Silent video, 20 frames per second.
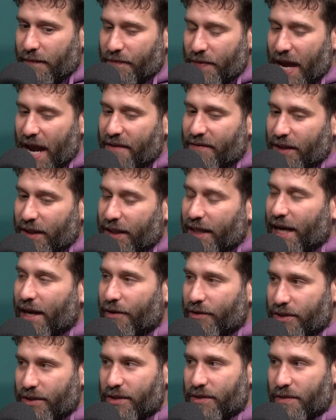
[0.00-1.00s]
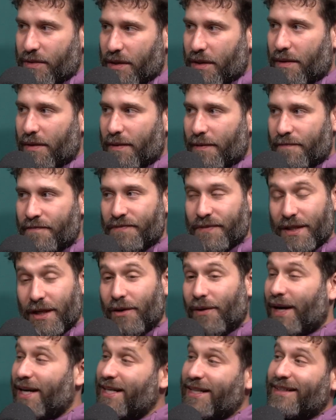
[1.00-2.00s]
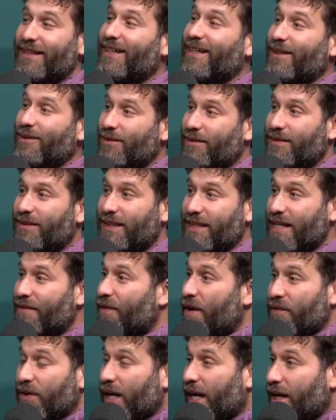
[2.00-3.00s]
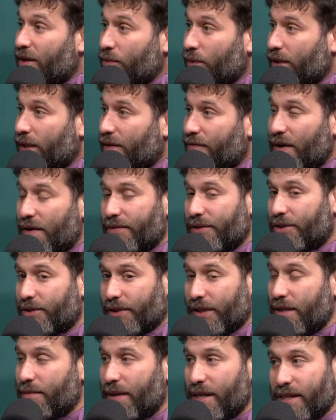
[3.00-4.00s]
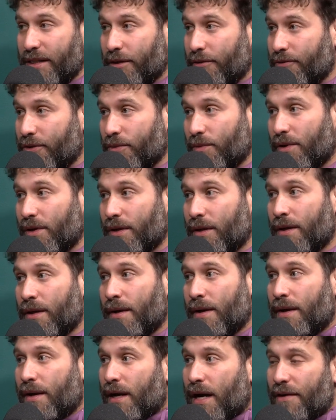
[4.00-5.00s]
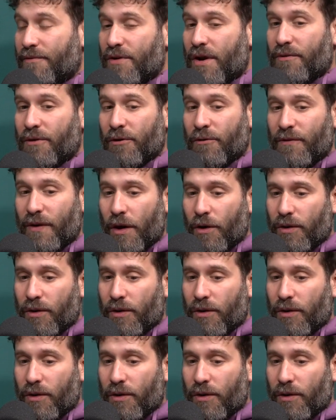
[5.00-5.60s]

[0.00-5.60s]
having a couch is I didn't know because I've never had one. I've never treated myself to one. I've never felt